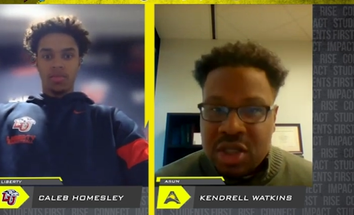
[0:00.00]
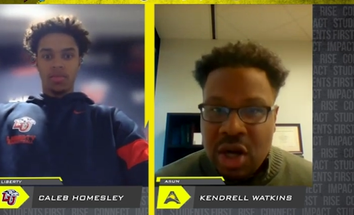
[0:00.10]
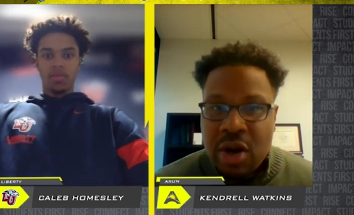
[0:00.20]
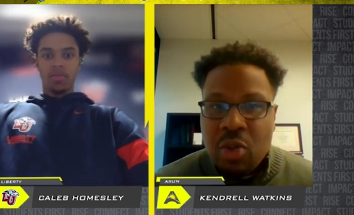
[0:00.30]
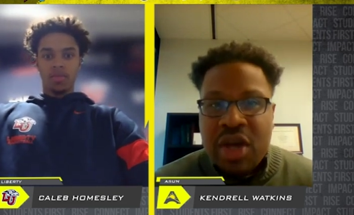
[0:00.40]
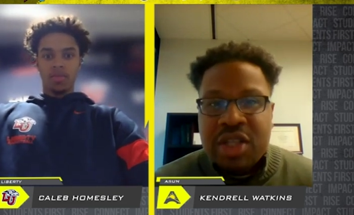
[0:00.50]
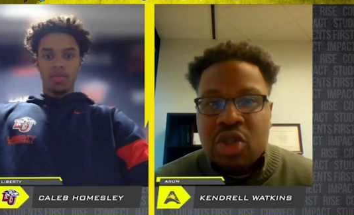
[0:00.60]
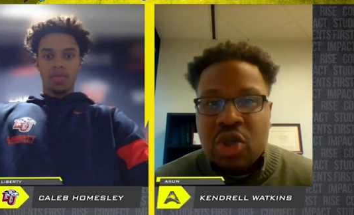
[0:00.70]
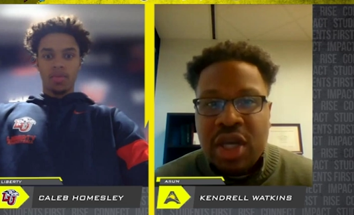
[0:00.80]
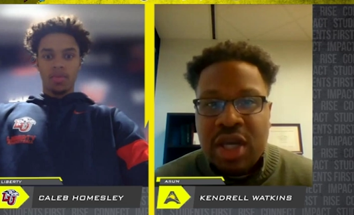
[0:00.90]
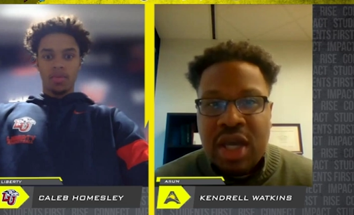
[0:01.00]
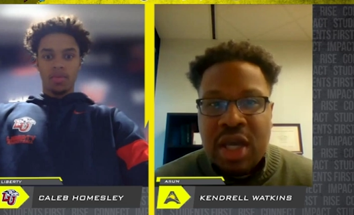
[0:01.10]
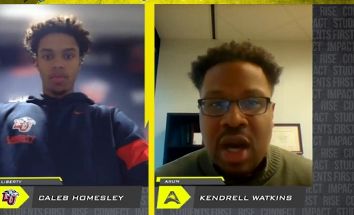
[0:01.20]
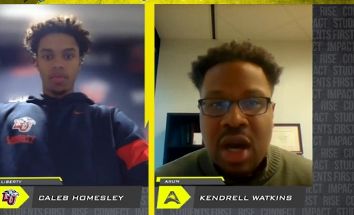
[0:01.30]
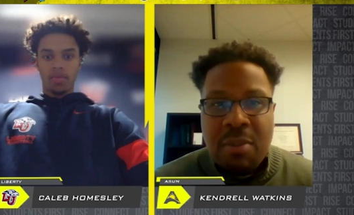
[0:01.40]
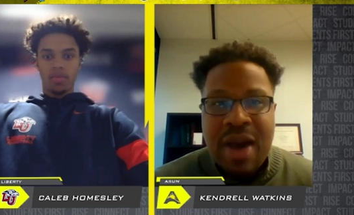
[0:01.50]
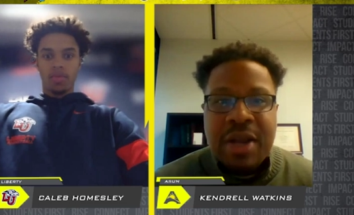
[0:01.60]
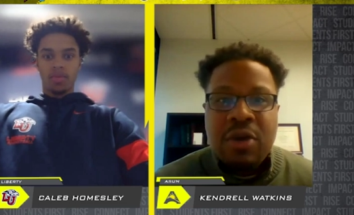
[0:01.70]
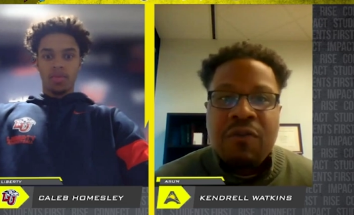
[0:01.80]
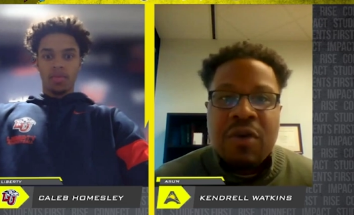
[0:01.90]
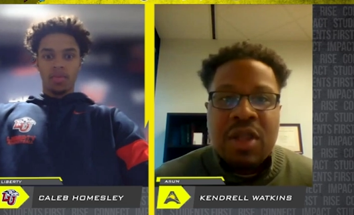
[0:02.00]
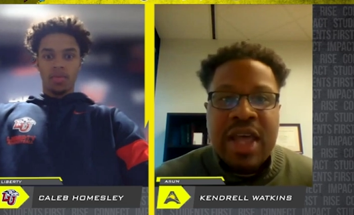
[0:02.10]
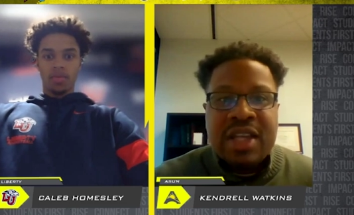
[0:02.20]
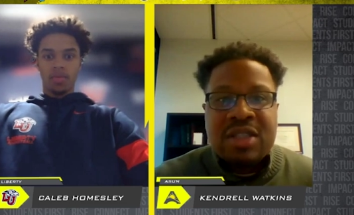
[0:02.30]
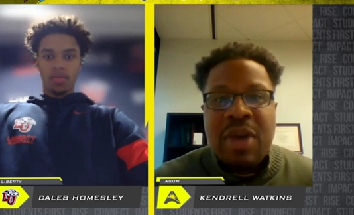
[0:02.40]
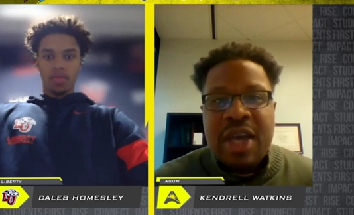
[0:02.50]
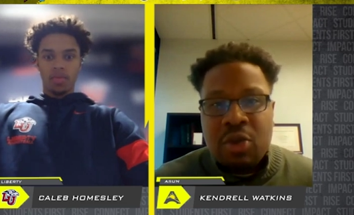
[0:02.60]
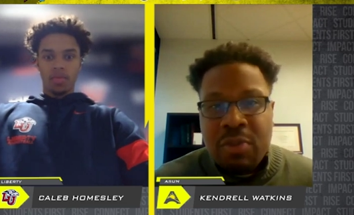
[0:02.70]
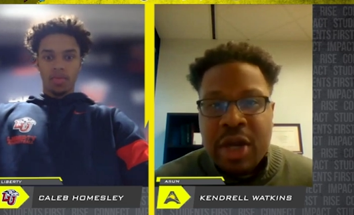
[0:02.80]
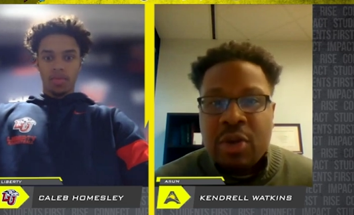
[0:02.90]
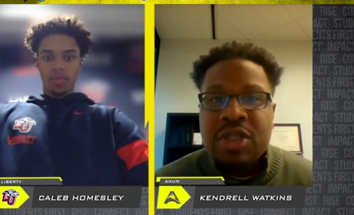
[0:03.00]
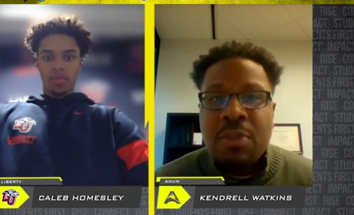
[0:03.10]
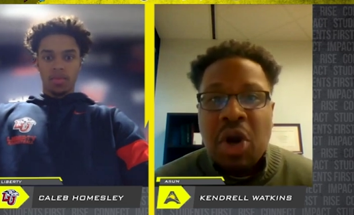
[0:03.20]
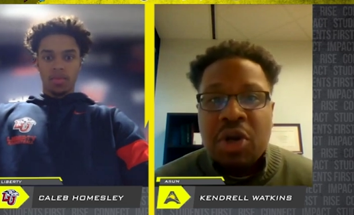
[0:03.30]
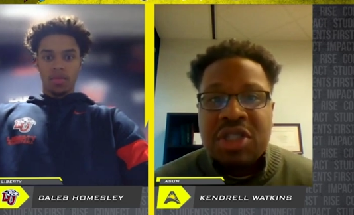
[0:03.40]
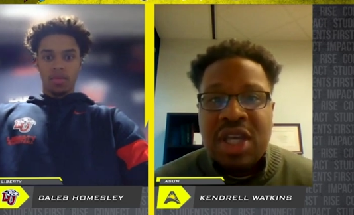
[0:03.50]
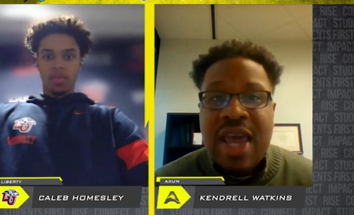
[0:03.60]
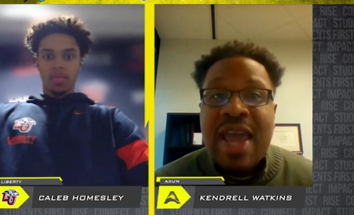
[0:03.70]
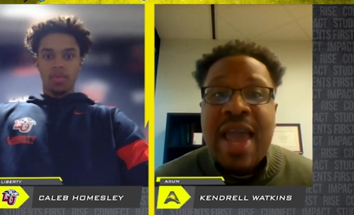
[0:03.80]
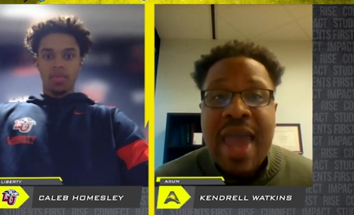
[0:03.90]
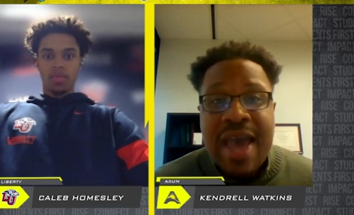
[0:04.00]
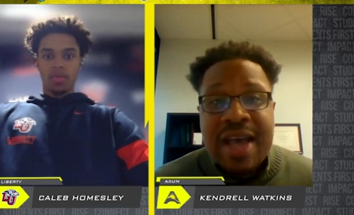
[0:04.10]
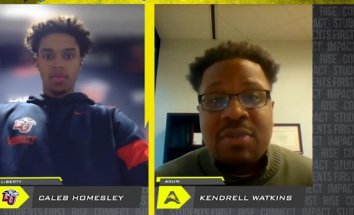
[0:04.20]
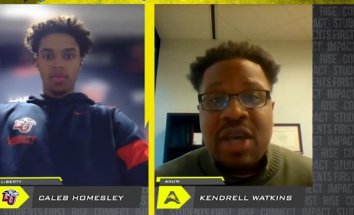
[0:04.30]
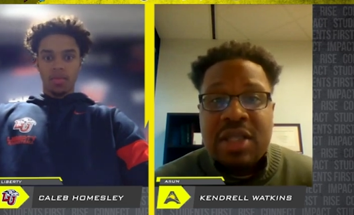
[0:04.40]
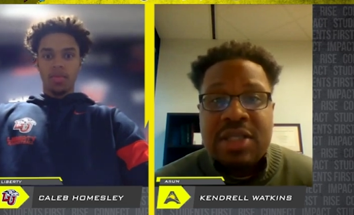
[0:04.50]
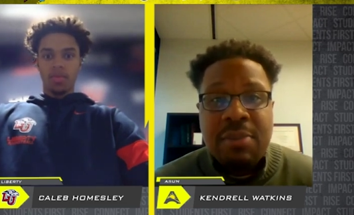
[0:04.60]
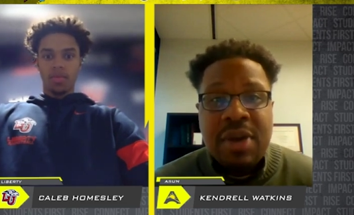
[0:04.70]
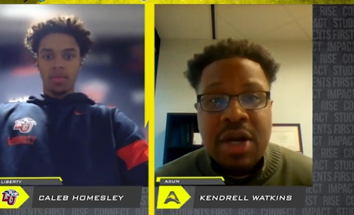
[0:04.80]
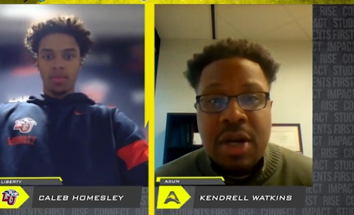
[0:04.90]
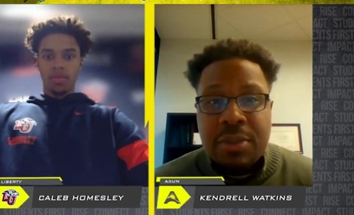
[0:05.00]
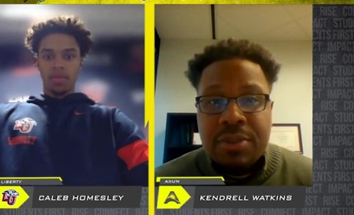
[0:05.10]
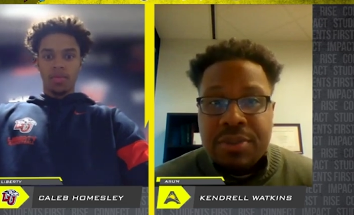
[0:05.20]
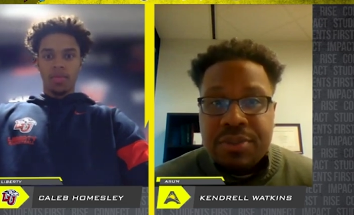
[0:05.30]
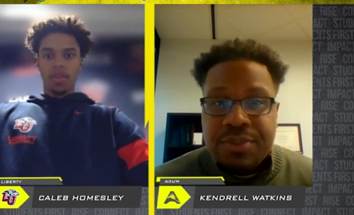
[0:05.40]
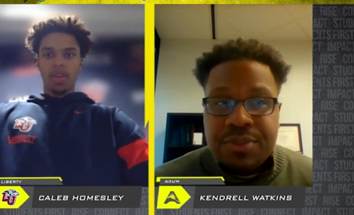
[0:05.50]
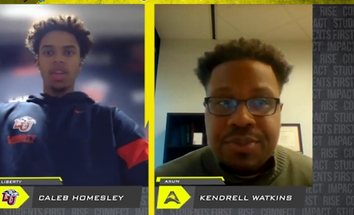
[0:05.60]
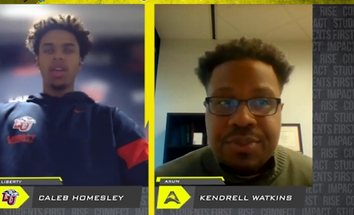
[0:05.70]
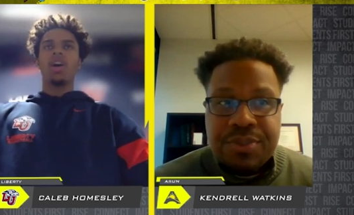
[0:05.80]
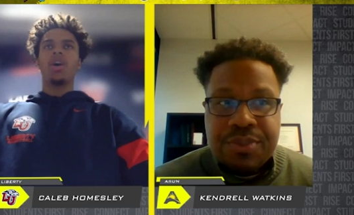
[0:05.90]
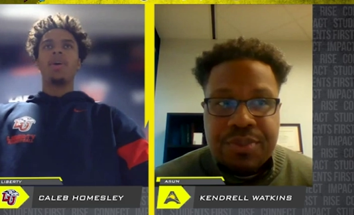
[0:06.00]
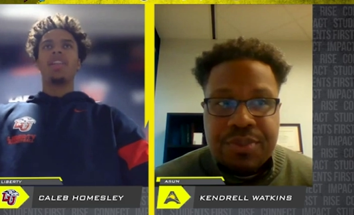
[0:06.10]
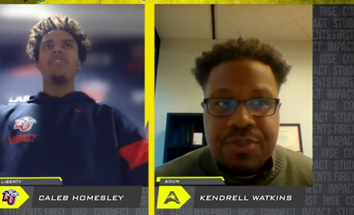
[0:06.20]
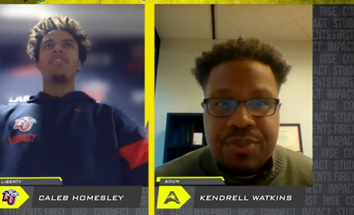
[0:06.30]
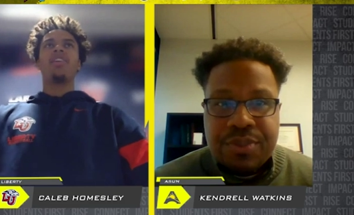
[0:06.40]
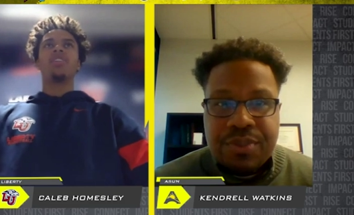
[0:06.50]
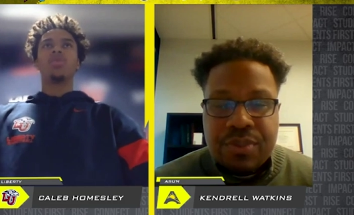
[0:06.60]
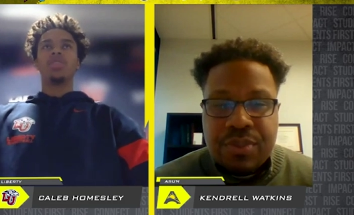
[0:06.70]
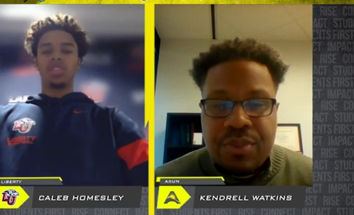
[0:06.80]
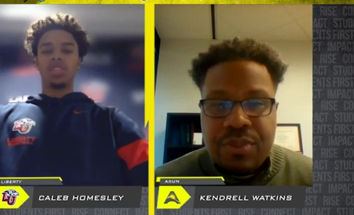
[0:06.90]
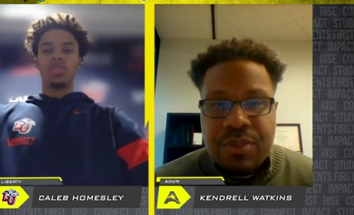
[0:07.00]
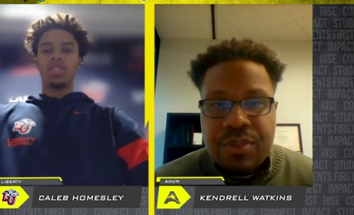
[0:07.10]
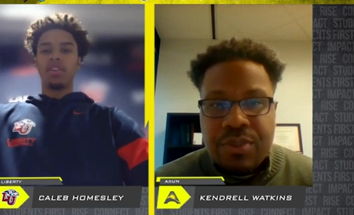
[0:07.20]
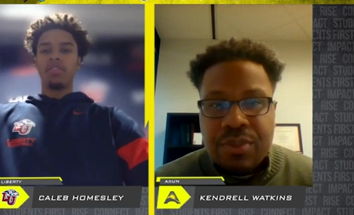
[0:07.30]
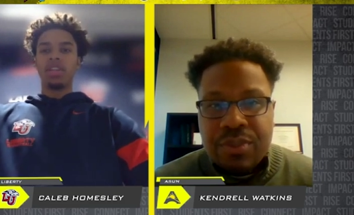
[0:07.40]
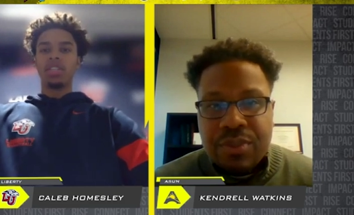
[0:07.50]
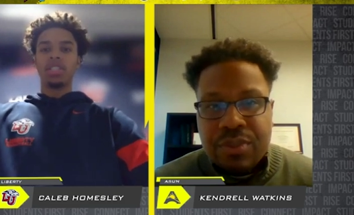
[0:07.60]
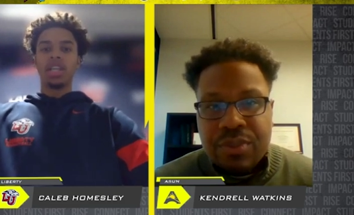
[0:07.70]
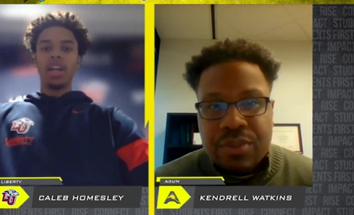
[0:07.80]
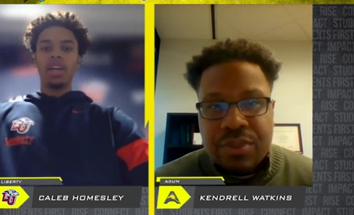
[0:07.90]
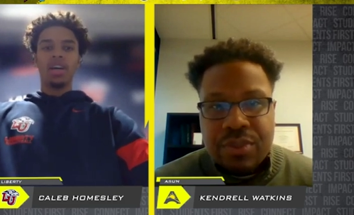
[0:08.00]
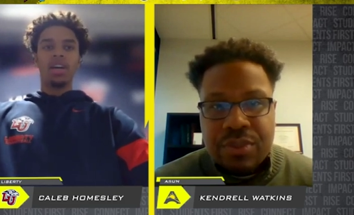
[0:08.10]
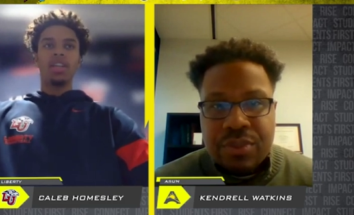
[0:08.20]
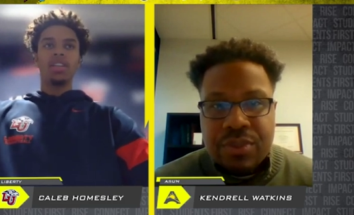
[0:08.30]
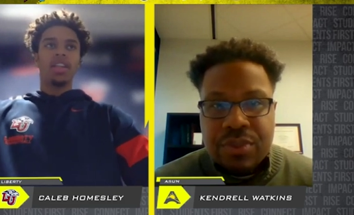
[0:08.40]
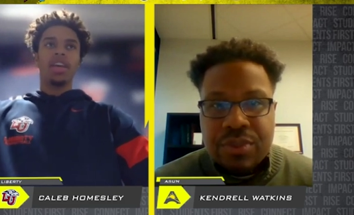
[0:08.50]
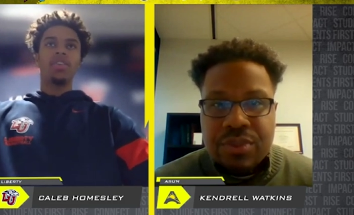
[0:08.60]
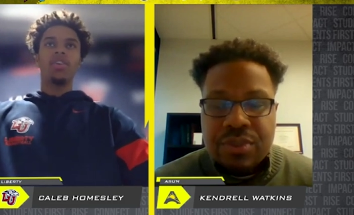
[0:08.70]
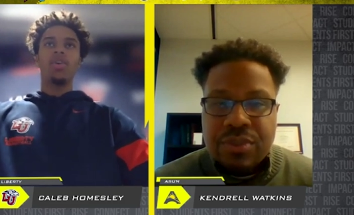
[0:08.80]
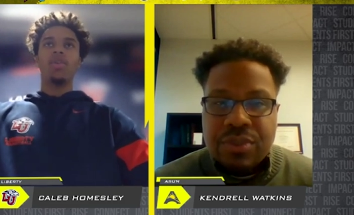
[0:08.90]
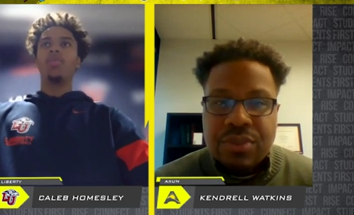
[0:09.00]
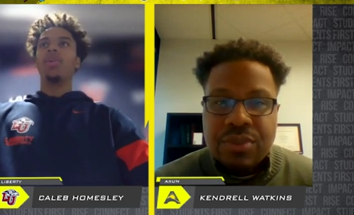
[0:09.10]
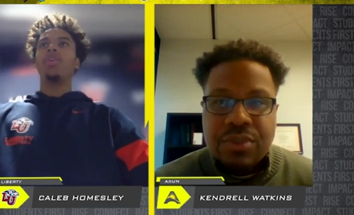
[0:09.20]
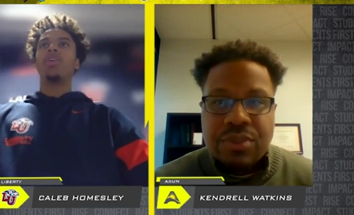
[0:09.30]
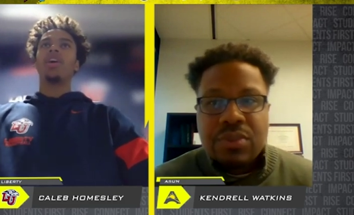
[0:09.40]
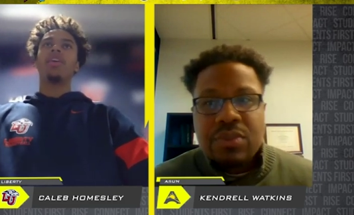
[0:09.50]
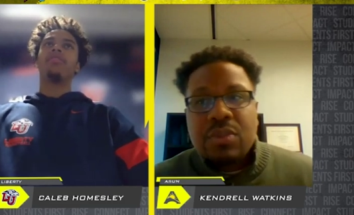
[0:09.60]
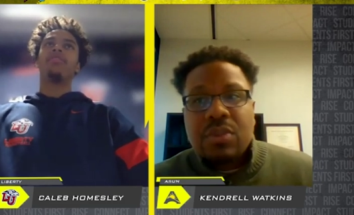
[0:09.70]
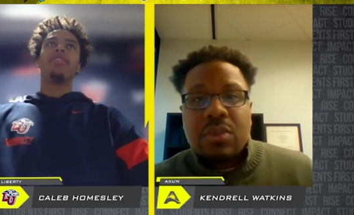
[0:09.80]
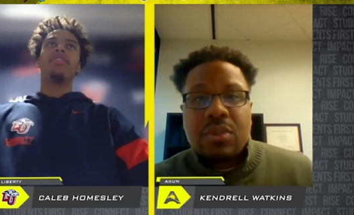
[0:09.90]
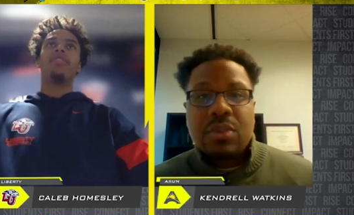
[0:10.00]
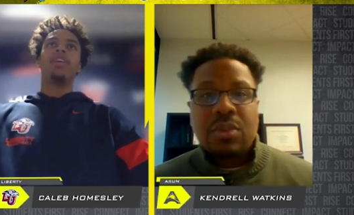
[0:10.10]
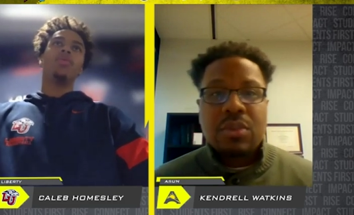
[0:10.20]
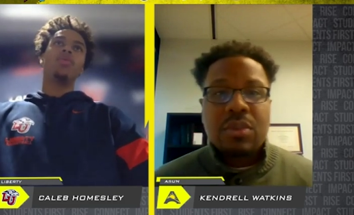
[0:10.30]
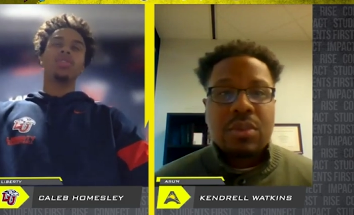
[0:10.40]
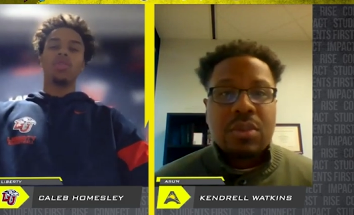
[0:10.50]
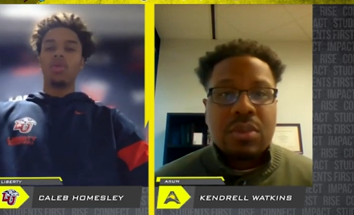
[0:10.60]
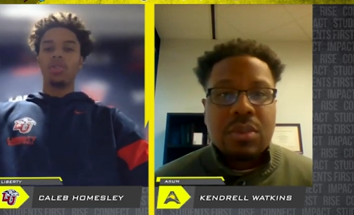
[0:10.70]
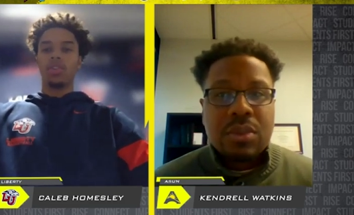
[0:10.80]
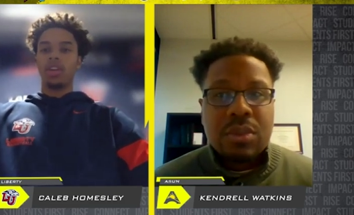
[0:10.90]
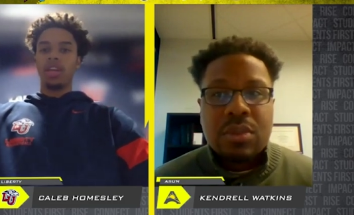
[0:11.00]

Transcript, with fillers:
Speaker 1: this current win streak, and um, how do you feel that it's made you better as a person and has made the team better?
Speaker 2: Yeah, um, I think for us, we're just so selfless that, uh, like, you know, we don't care if, if anyone scores on